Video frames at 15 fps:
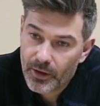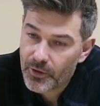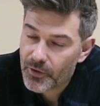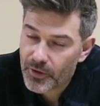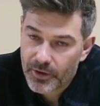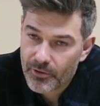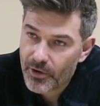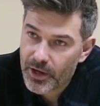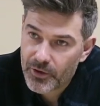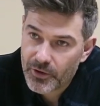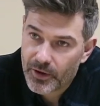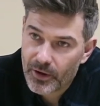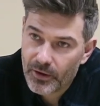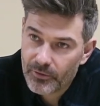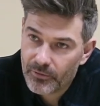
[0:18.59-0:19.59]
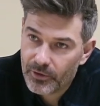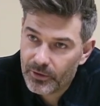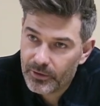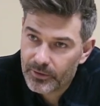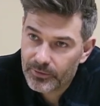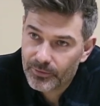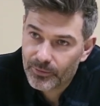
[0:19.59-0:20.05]
It's a crazy carnival.
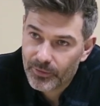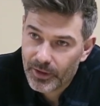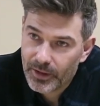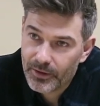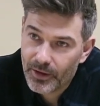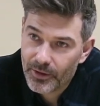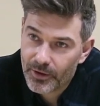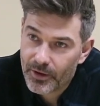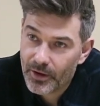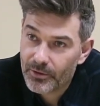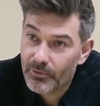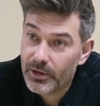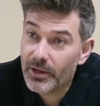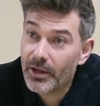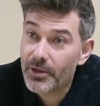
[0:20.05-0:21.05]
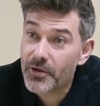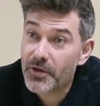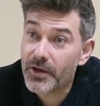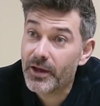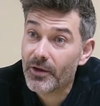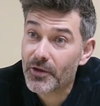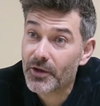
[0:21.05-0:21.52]
Another
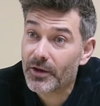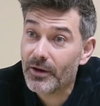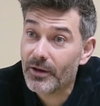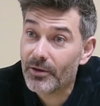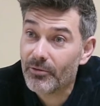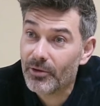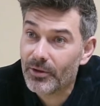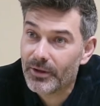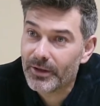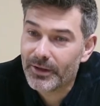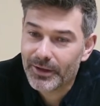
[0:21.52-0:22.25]
Siesta carnival.